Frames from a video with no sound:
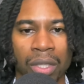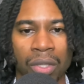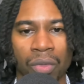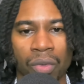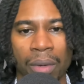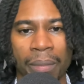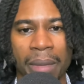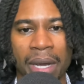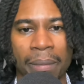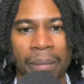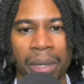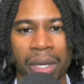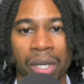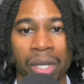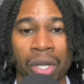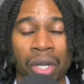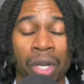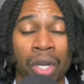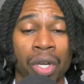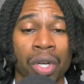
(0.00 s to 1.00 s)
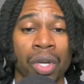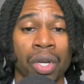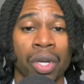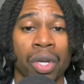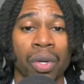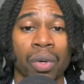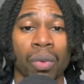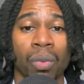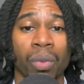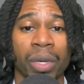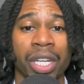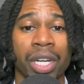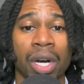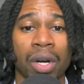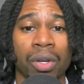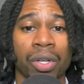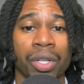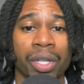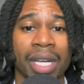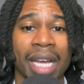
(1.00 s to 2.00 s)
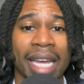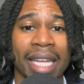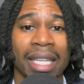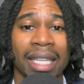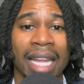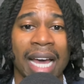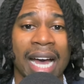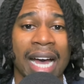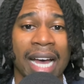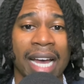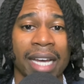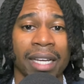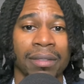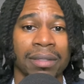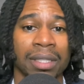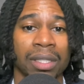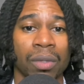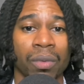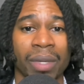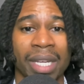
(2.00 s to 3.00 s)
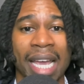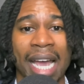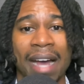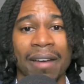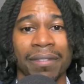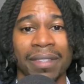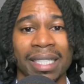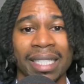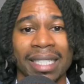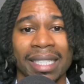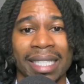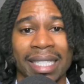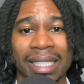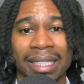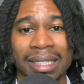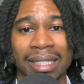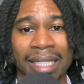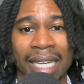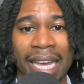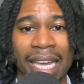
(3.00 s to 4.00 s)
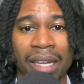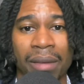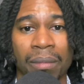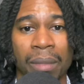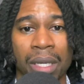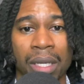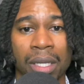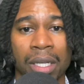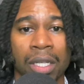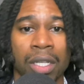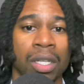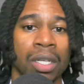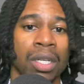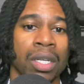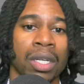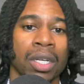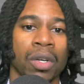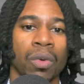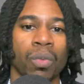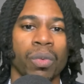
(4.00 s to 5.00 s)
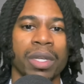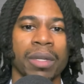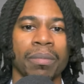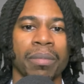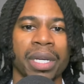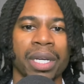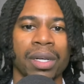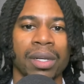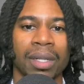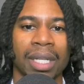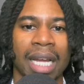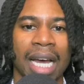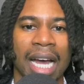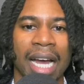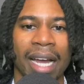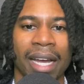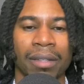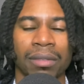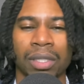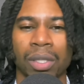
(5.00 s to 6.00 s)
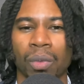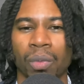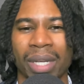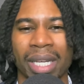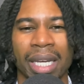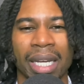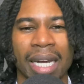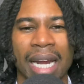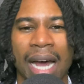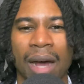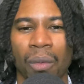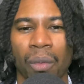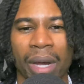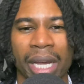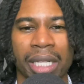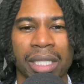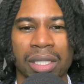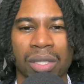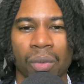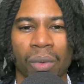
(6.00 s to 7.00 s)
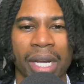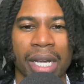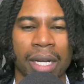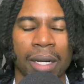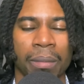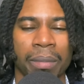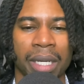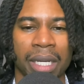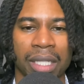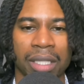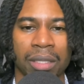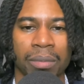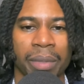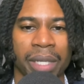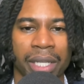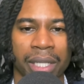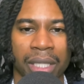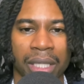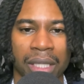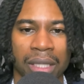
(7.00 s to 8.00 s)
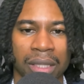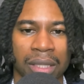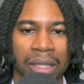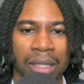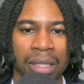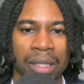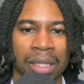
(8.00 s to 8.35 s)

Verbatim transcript: Remember, we don't create lives, we have to escape. We build lives we cannot wait to wake up and experience.